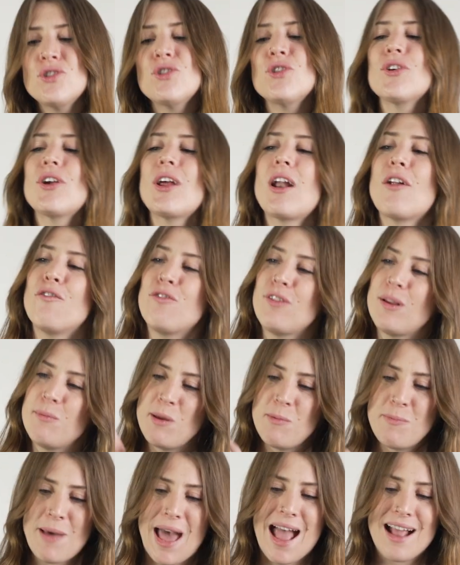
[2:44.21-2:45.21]
you're going to flip
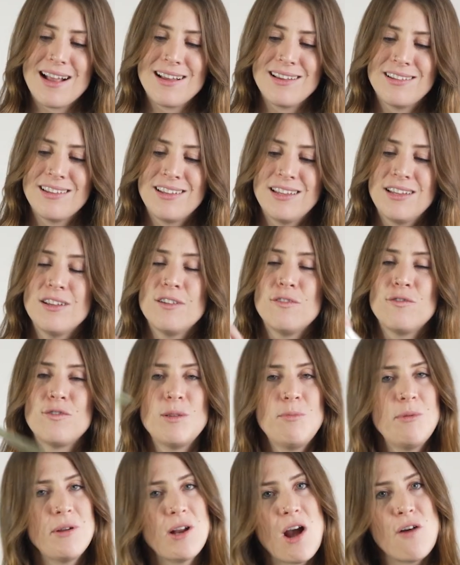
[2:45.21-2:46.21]
it back,
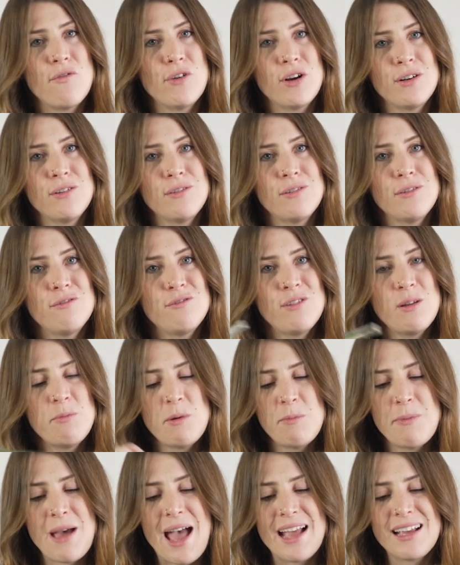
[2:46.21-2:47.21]
flip it over, flip
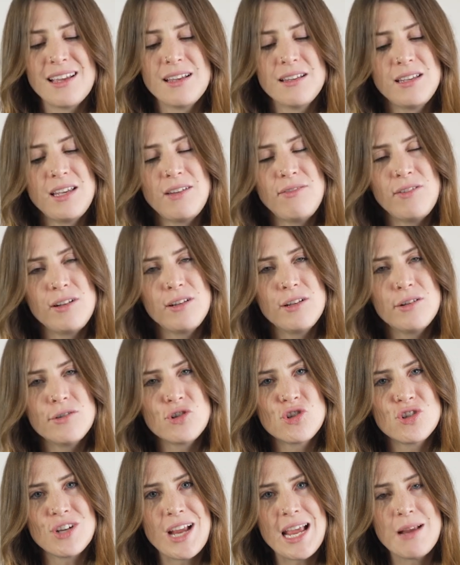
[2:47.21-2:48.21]
it back, give it a
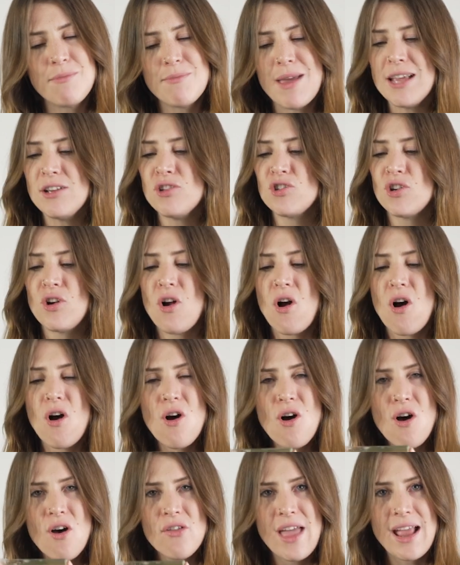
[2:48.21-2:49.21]
little shake, make sure
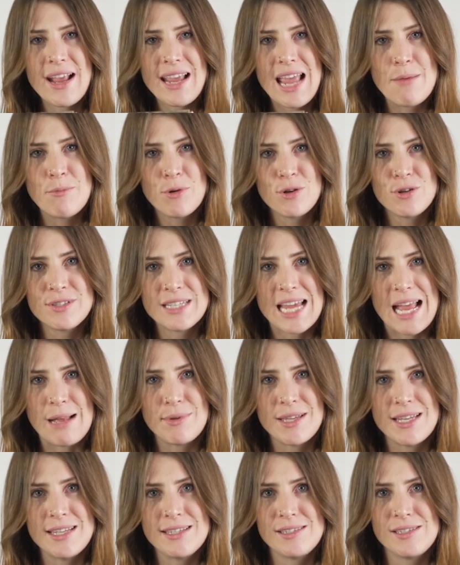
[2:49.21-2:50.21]
all that chemical
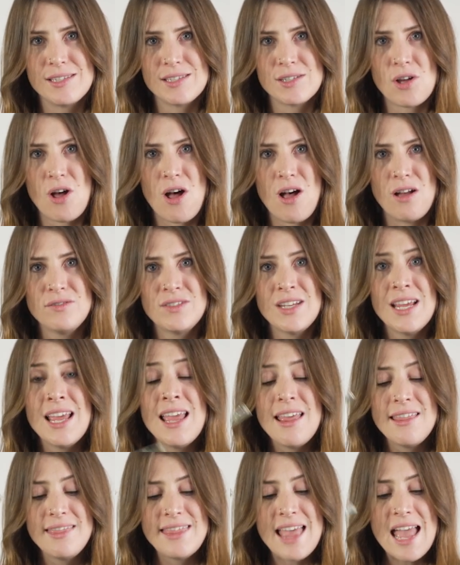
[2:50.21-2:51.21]
tablet is dissolved.
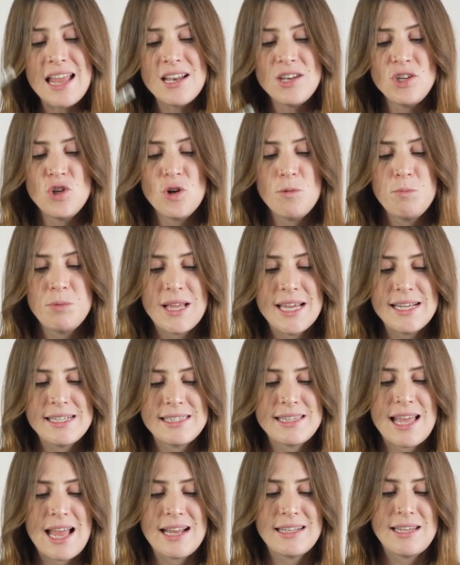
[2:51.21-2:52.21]
Then you'll place
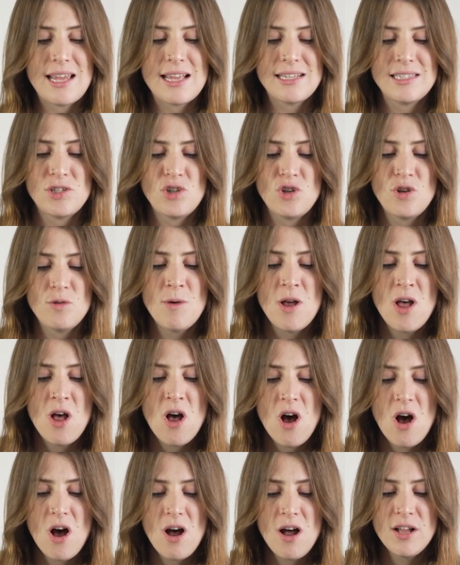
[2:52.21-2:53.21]
that test tube
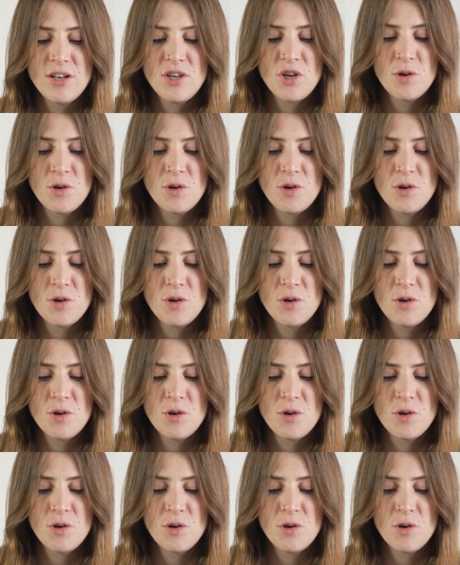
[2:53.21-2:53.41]
on your